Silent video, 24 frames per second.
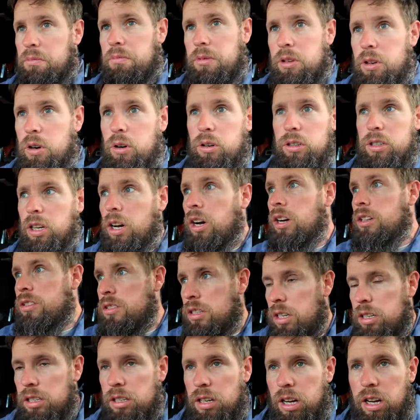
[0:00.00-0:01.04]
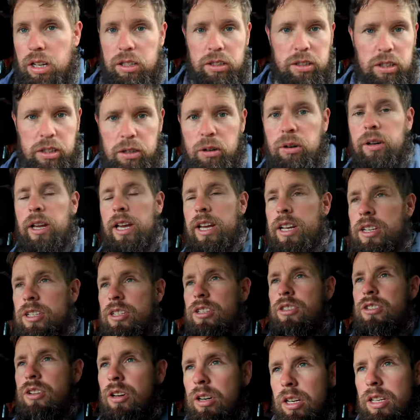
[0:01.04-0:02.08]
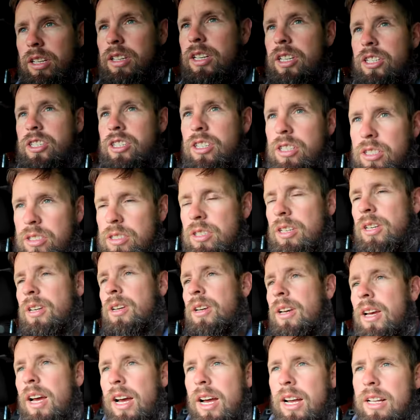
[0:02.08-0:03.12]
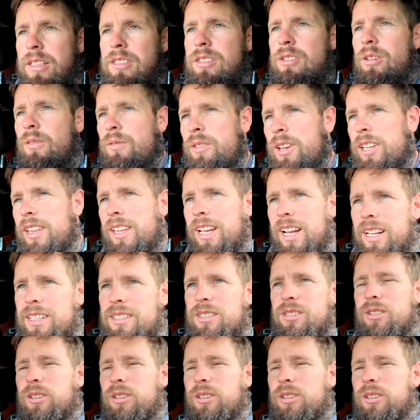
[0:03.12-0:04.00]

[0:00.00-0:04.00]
your thoughts on, on the locations or conditions and stuff like that.